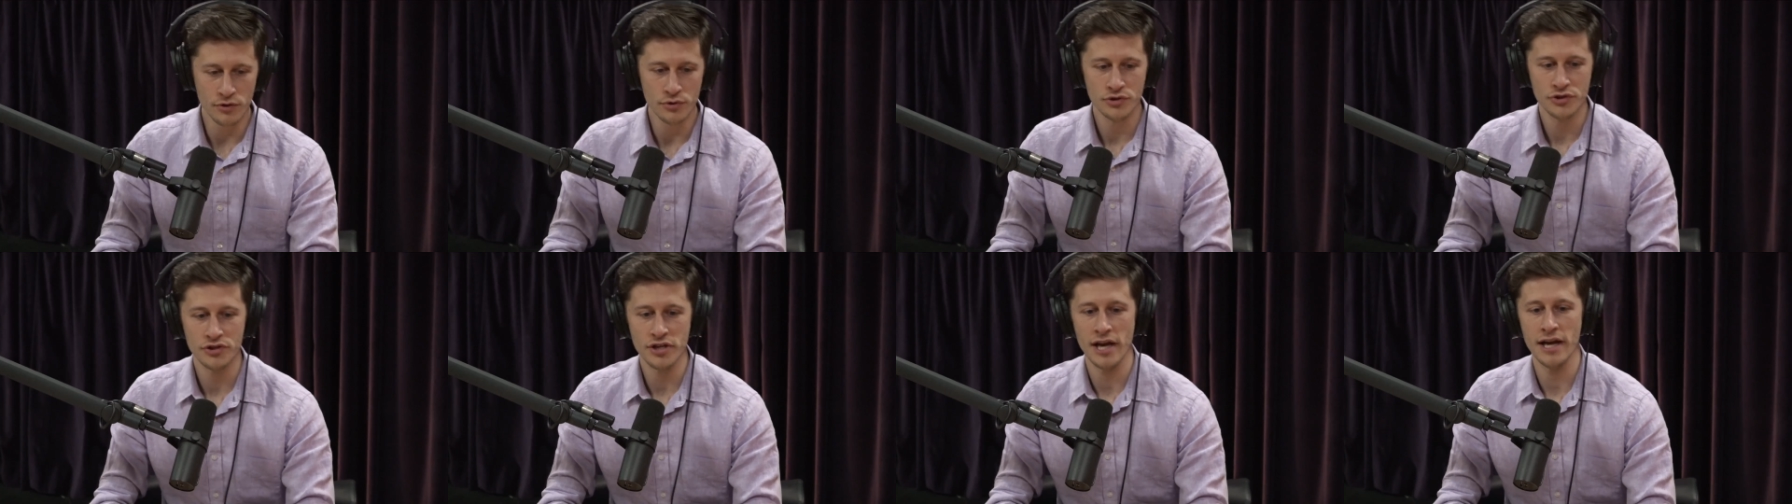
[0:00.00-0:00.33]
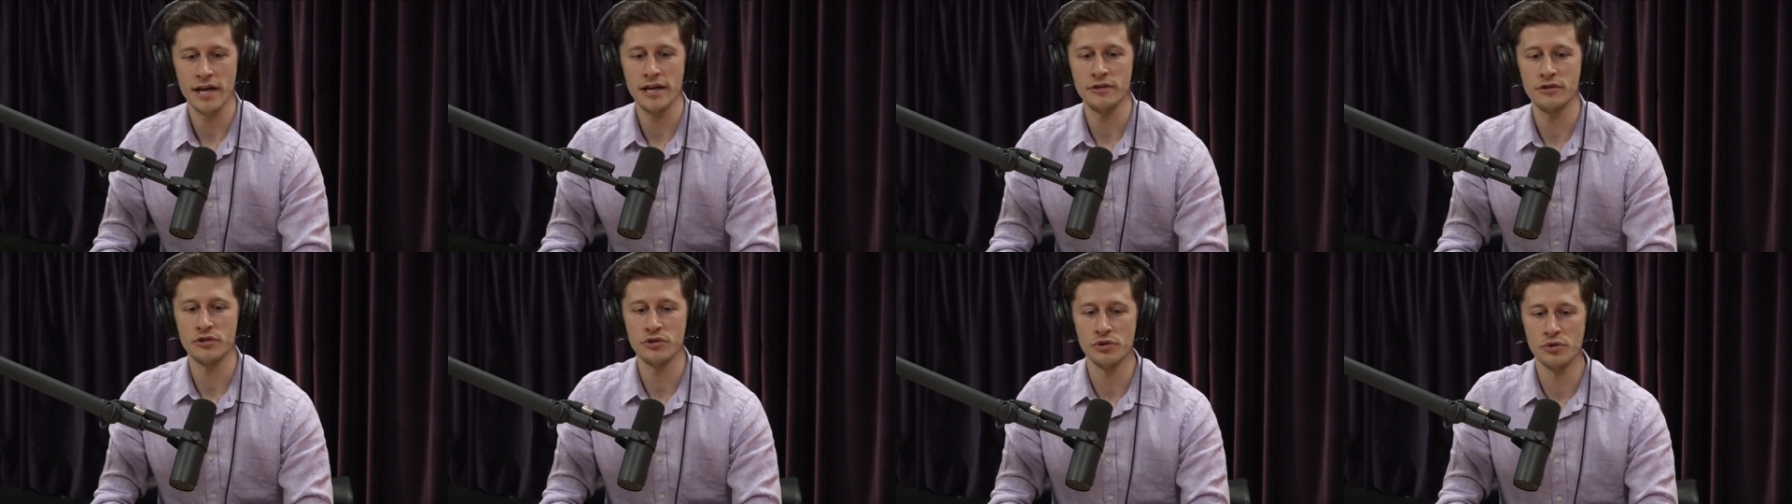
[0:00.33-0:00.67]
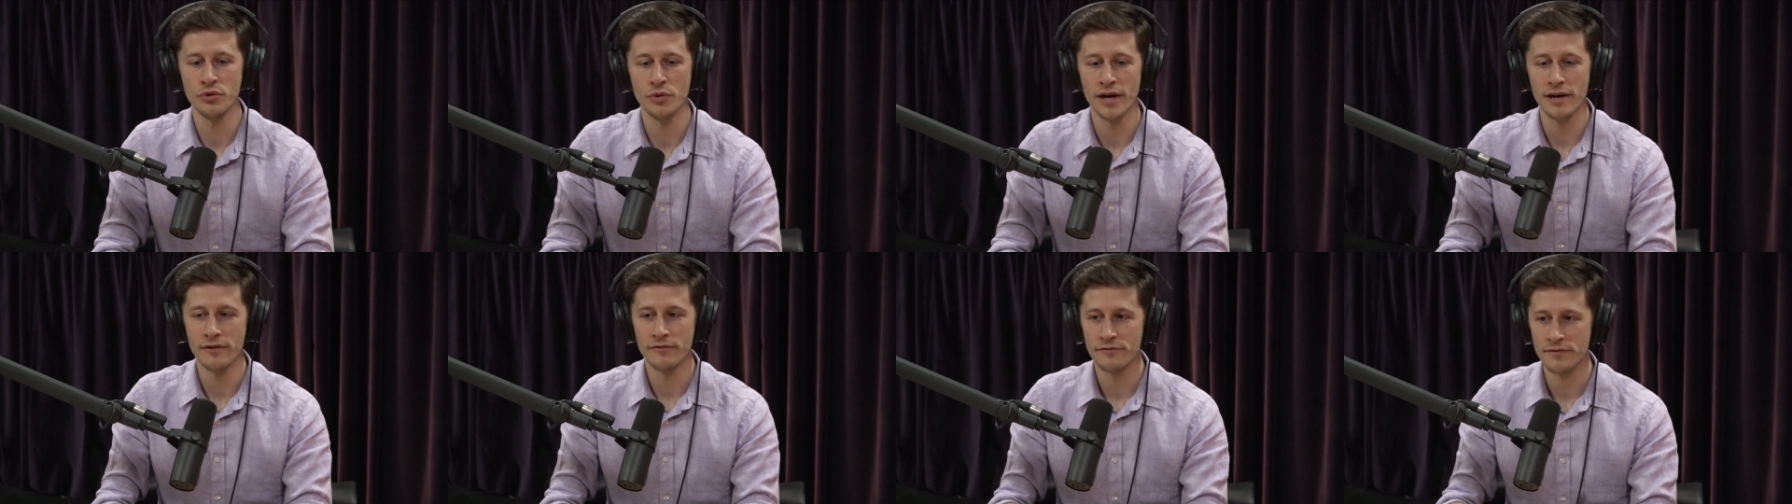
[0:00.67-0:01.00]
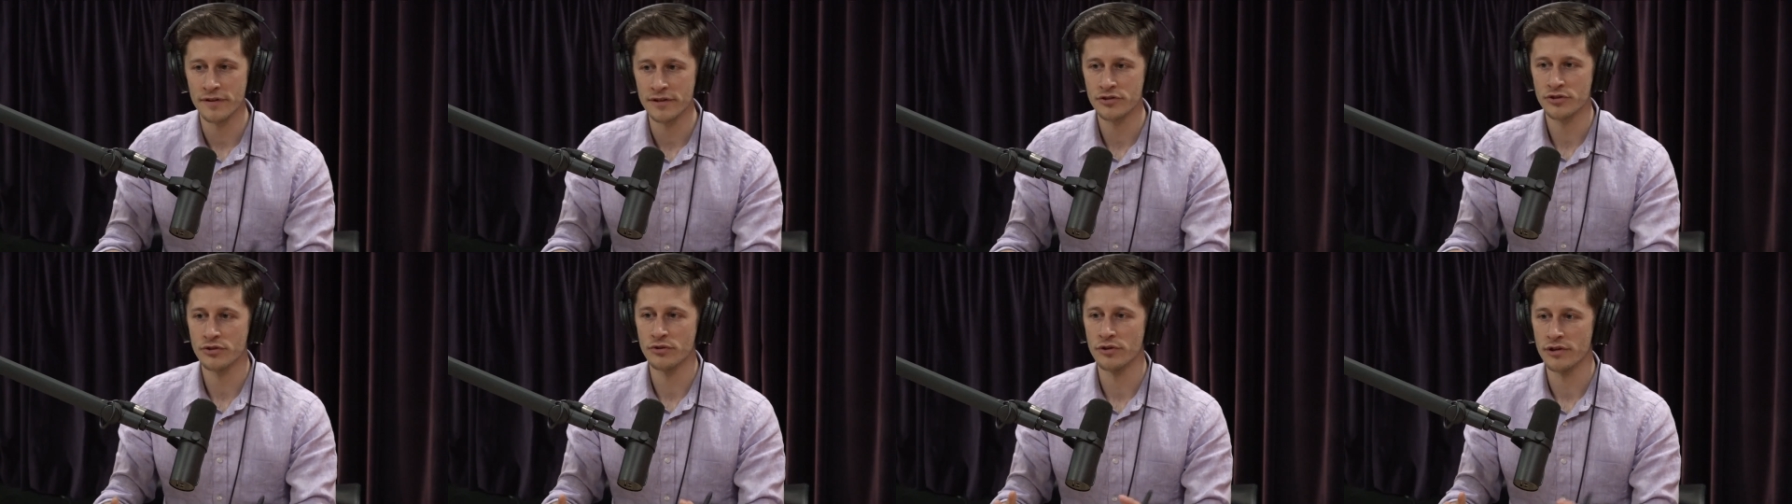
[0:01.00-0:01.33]
you say to a
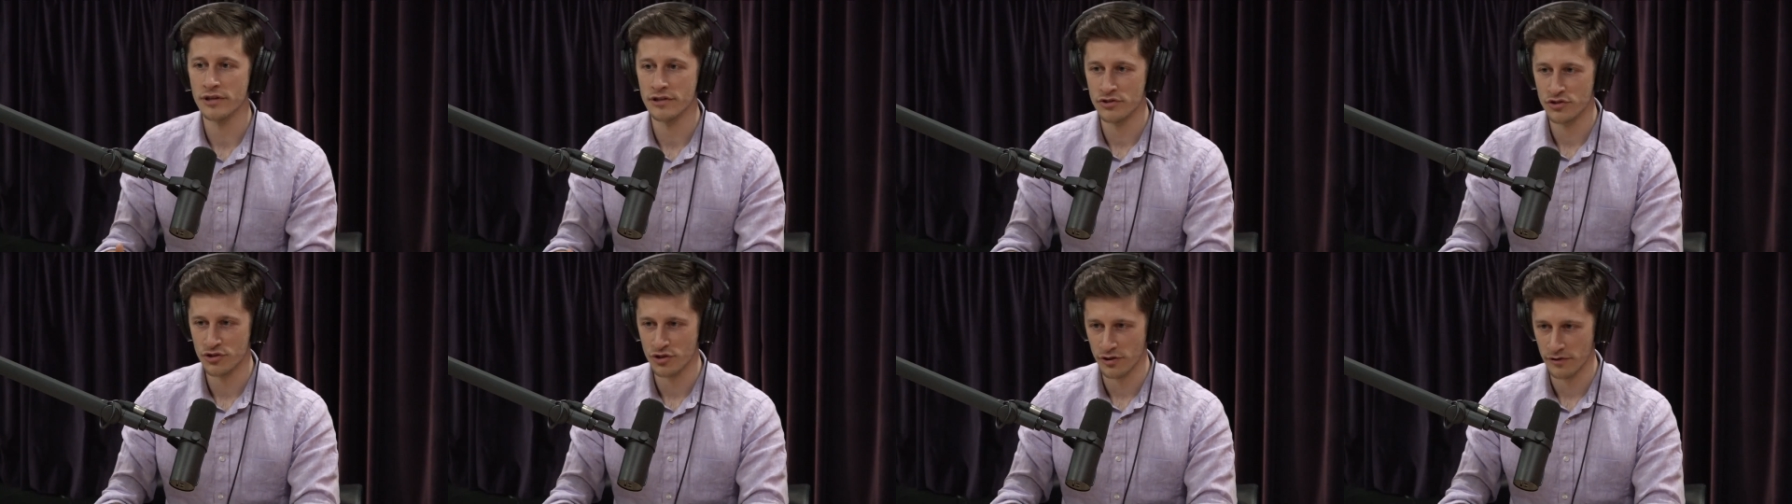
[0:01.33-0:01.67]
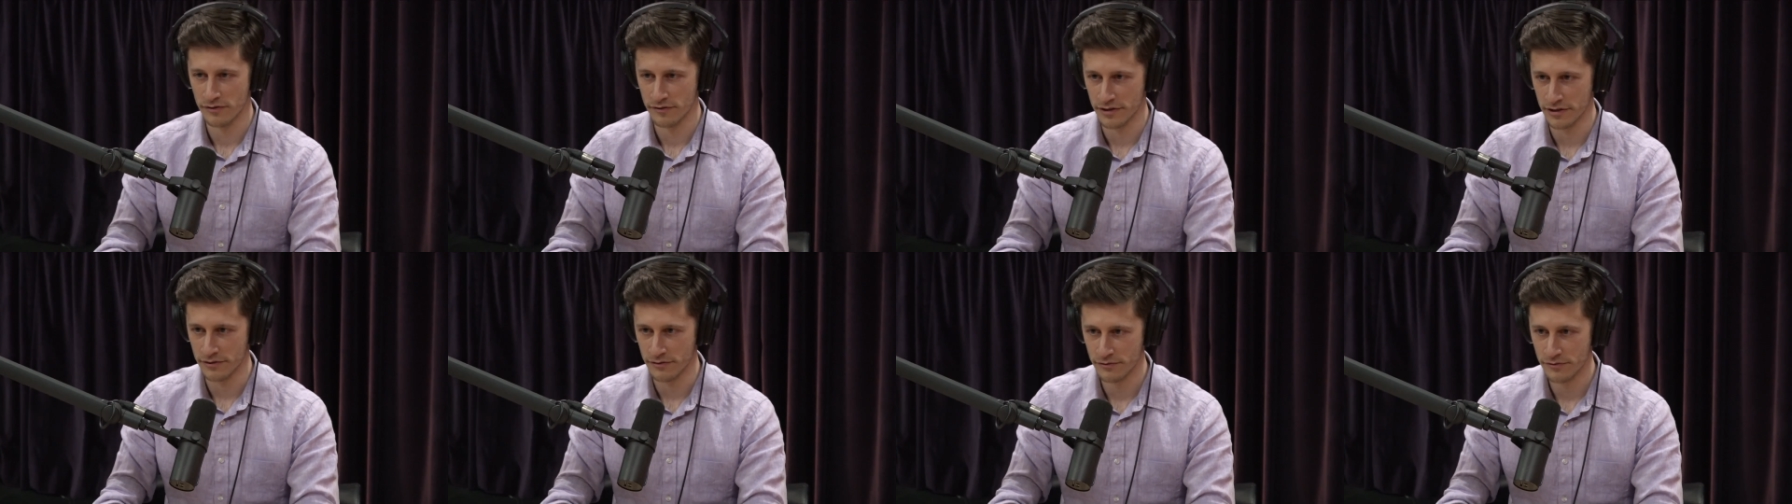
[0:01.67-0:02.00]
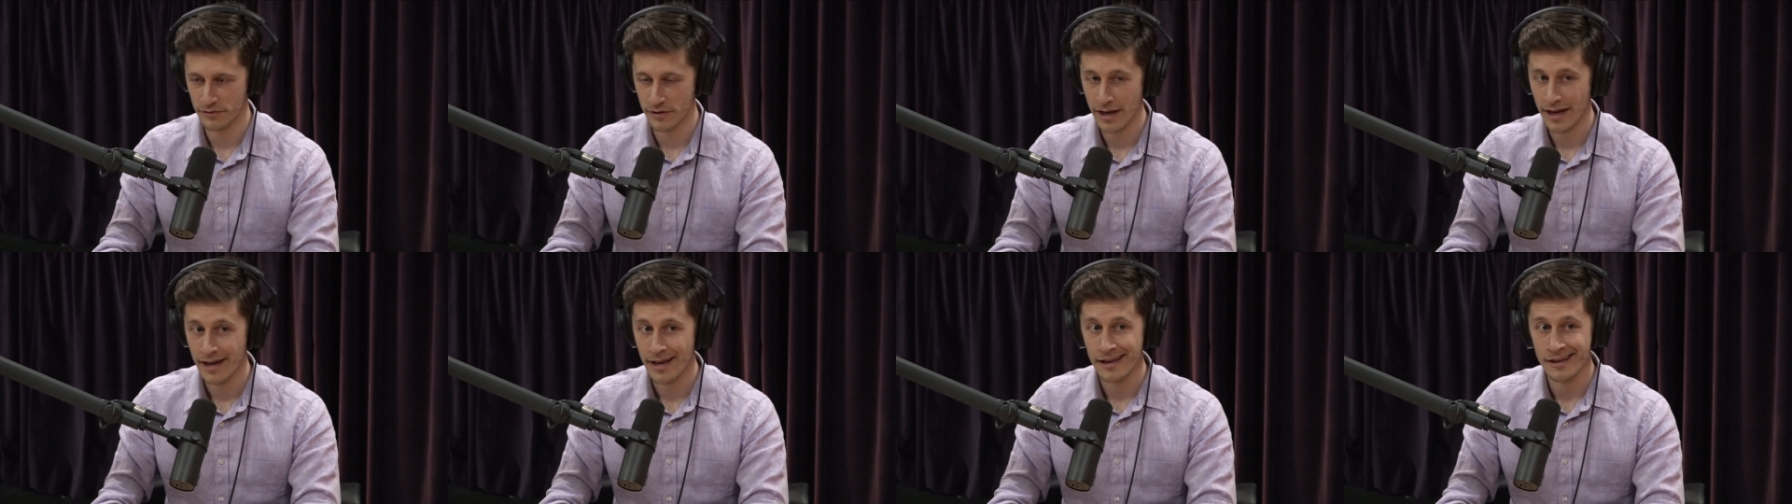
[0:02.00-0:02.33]
fiscal conservative,